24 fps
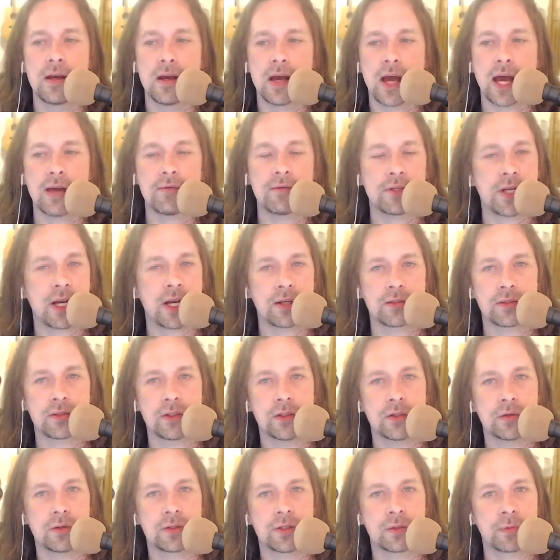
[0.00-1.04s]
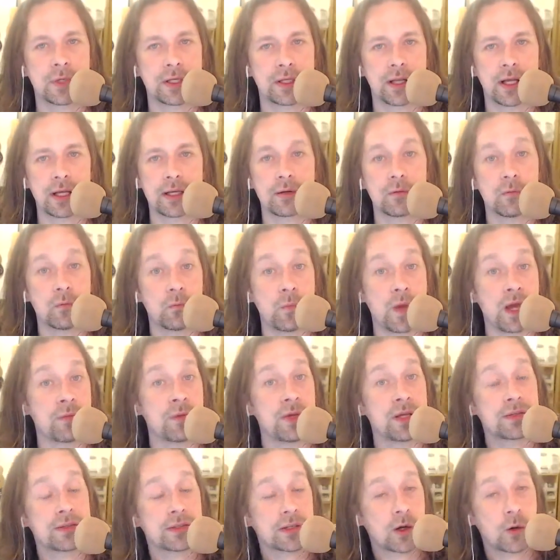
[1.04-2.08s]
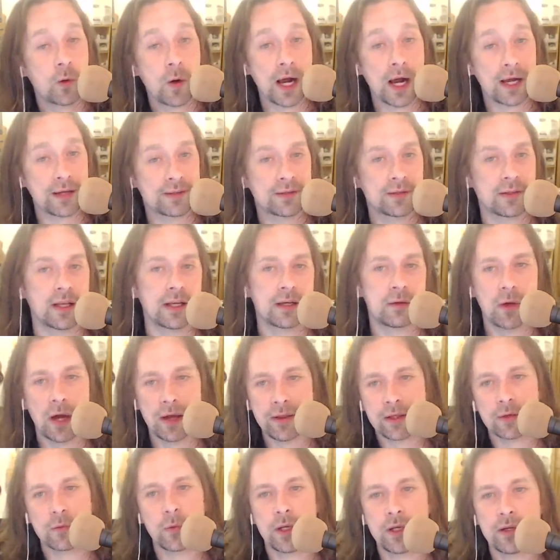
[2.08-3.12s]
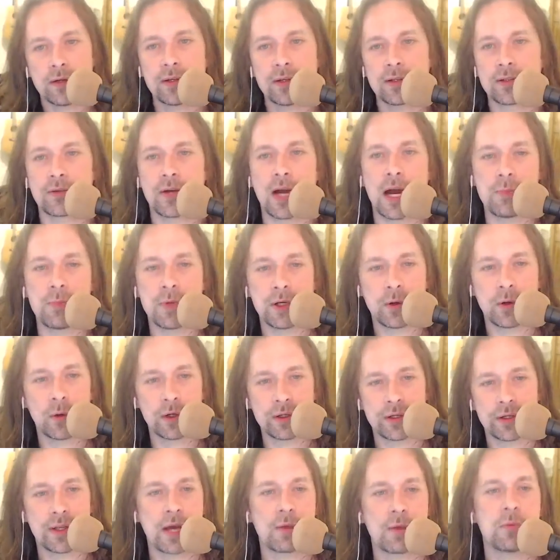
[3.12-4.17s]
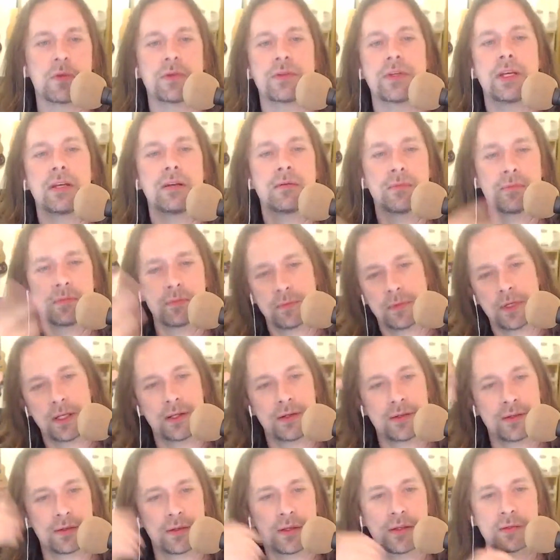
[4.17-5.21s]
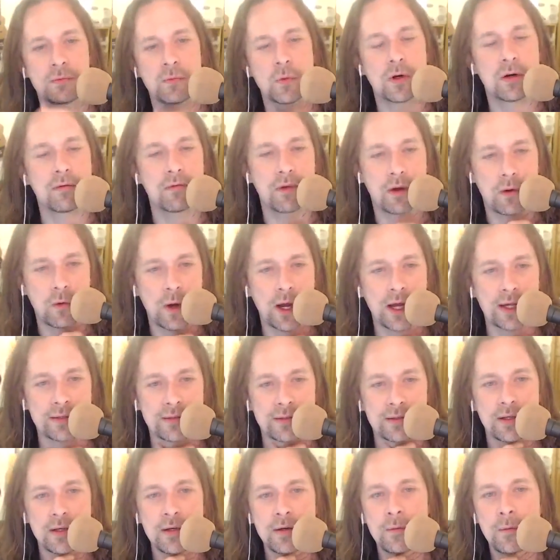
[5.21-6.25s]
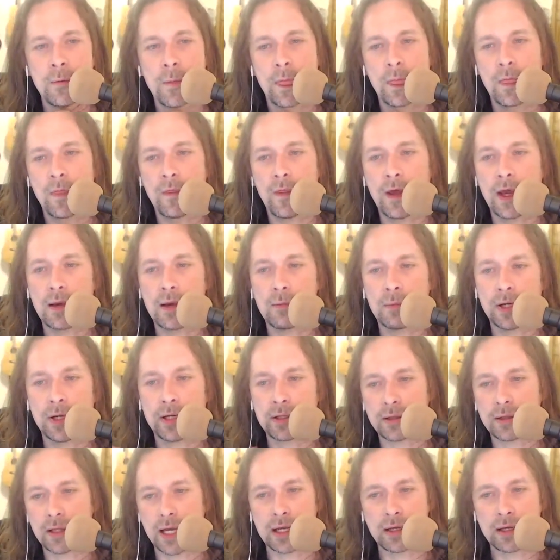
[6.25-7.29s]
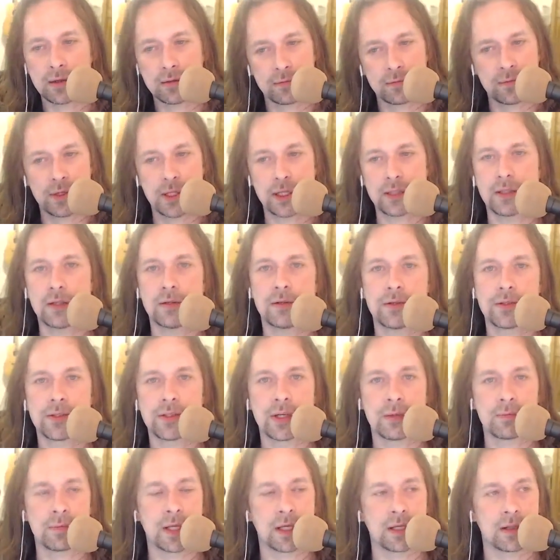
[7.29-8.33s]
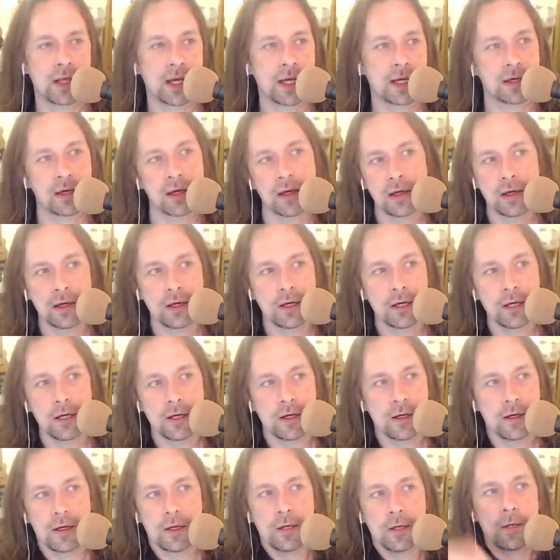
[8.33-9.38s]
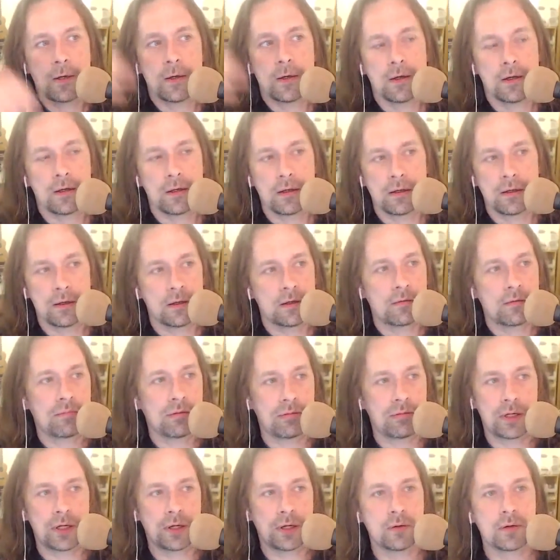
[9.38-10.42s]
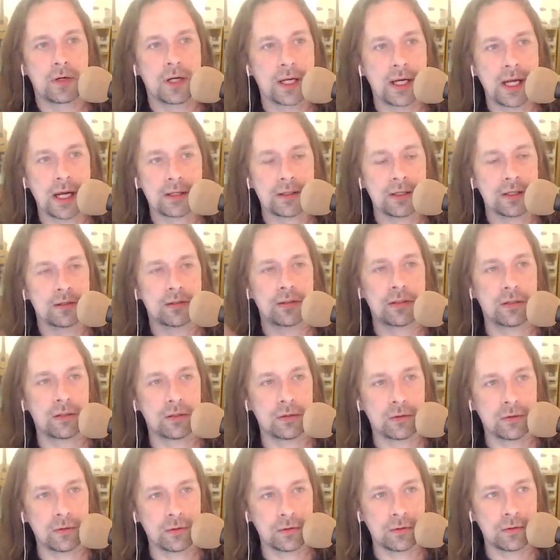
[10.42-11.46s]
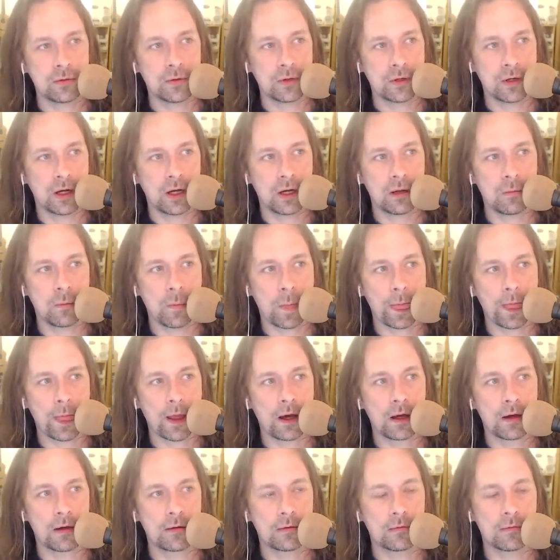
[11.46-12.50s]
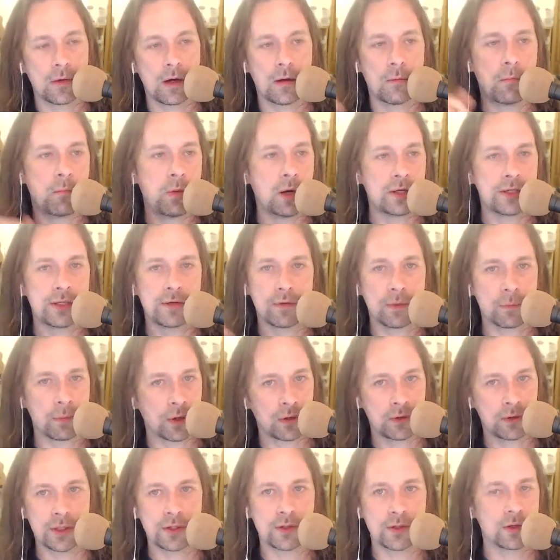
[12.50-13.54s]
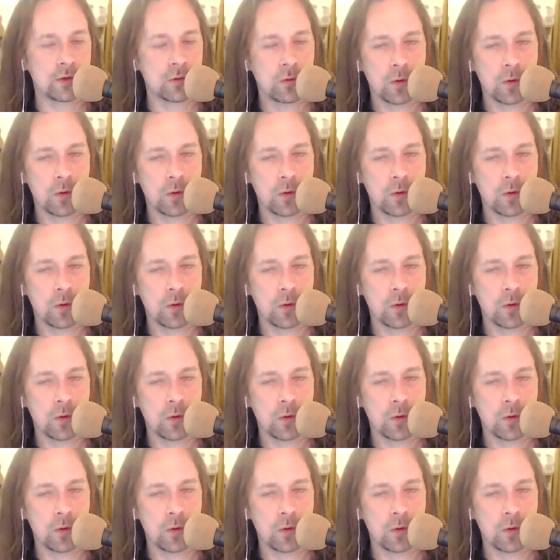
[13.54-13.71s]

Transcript: have a chance to do something like maybe it's a quest. Like I think what you're describing, going to that museum is is more of a quest. Than, but like then there's something like you know connecting to um, a bunch of approaches in a